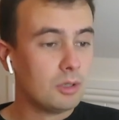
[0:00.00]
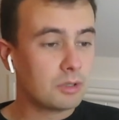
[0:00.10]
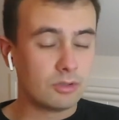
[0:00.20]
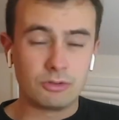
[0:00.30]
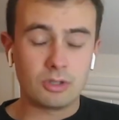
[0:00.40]

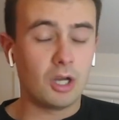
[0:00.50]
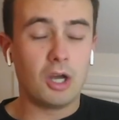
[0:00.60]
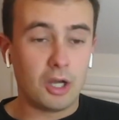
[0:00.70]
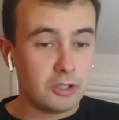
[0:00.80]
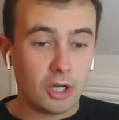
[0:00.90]
Because
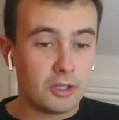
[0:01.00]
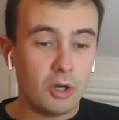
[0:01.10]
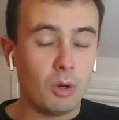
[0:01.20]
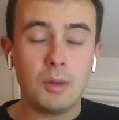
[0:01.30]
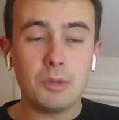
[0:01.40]
I
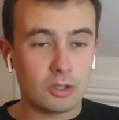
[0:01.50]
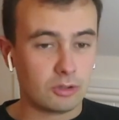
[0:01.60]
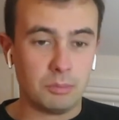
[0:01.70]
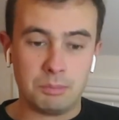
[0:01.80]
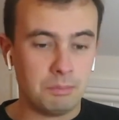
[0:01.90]
know I'm not going
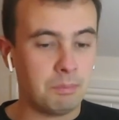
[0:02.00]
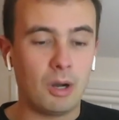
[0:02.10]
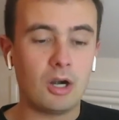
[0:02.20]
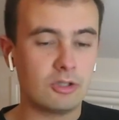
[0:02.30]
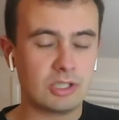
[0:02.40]
to
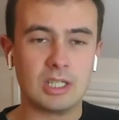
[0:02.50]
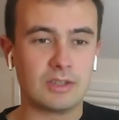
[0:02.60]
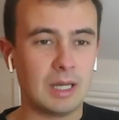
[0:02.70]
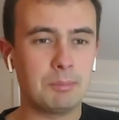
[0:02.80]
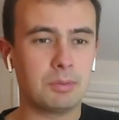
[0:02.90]
barge in at
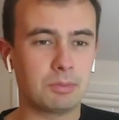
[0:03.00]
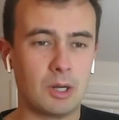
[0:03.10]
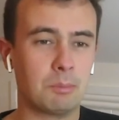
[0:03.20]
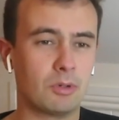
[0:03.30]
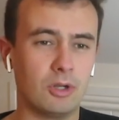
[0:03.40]
that
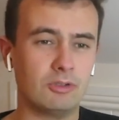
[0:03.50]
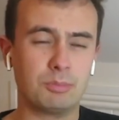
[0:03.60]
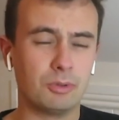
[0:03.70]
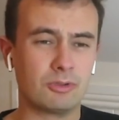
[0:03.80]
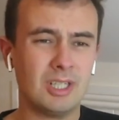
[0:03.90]
price.
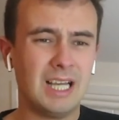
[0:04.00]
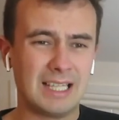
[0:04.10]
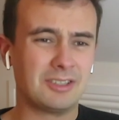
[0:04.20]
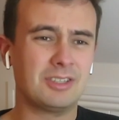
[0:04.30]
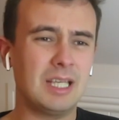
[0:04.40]
But at
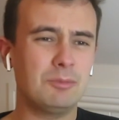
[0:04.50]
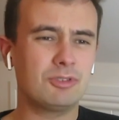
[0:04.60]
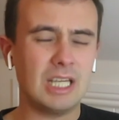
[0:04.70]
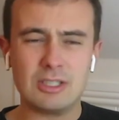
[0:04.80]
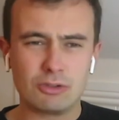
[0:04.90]
the same
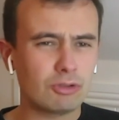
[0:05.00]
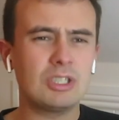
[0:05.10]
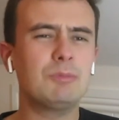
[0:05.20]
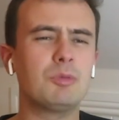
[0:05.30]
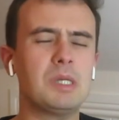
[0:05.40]
stage, it just
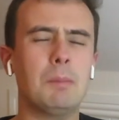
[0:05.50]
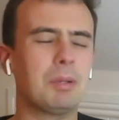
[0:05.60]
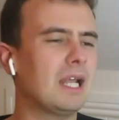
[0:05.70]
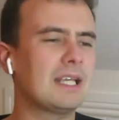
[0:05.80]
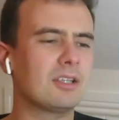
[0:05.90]
seems to be a
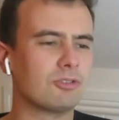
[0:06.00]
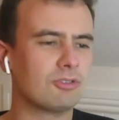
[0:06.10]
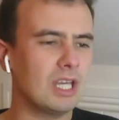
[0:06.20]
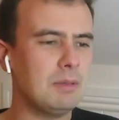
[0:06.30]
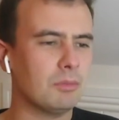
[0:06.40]
blanket
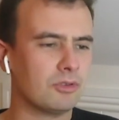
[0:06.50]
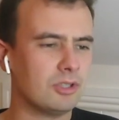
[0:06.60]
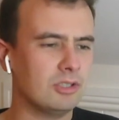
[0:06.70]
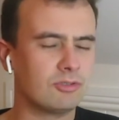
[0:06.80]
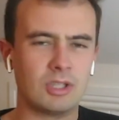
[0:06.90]
statement
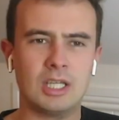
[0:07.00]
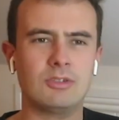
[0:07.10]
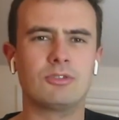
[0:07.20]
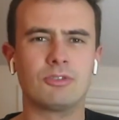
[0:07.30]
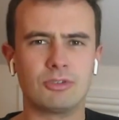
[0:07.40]
these
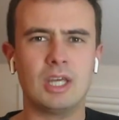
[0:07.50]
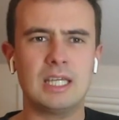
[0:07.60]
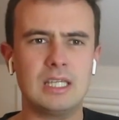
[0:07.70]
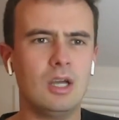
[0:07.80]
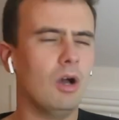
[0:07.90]
days to
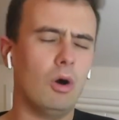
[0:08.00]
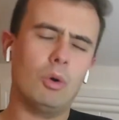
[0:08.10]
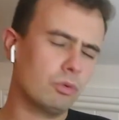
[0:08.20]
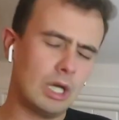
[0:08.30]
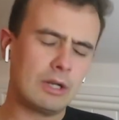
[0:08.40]
say,
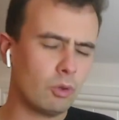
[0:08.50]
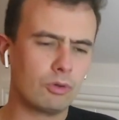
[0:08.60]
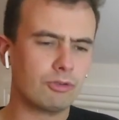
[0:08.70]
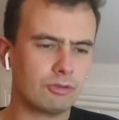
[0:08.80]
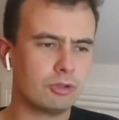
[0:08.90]
oh, that
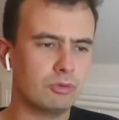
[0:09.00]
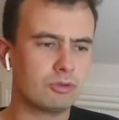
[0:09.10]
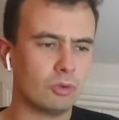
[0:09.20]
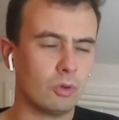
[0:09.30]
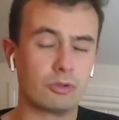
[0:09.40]
horse is too
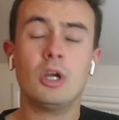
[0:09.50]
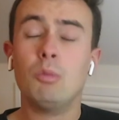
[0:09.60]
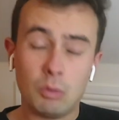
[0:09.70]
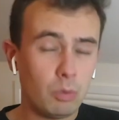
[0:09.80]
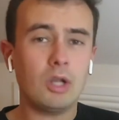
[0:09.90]
short.
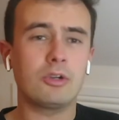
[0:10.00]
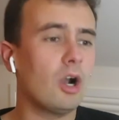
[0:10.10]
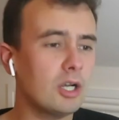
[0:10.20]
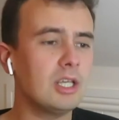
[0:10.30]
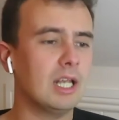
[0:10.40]
Well, what
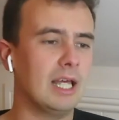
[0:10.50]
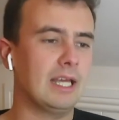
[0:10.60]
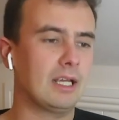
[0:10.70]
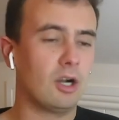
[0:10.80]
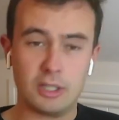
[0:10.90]
are you
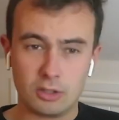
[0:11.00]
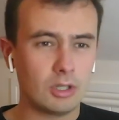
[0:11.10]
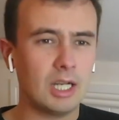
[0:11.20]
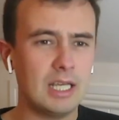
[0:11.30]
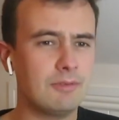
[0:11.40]
laying? Are you going
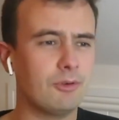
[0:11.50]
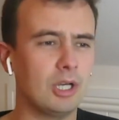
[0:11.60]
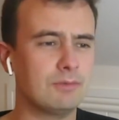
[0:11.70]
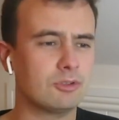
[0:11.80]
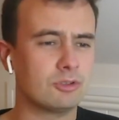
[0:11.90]
to lay
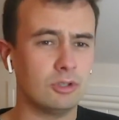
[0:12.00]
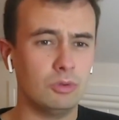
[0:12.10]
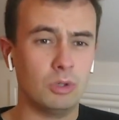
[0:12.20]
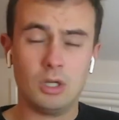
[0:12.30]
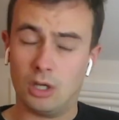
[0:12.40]

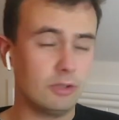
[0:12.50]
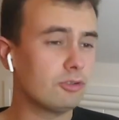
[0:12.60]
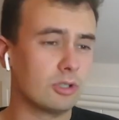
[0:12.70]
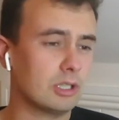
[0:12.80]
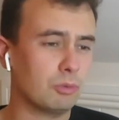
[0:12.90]
5-2? I
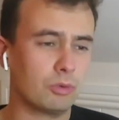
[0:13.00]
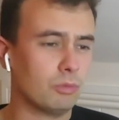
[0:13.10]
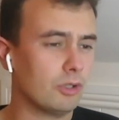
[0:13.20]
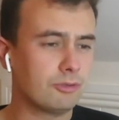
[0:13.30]
certainly wouldn't want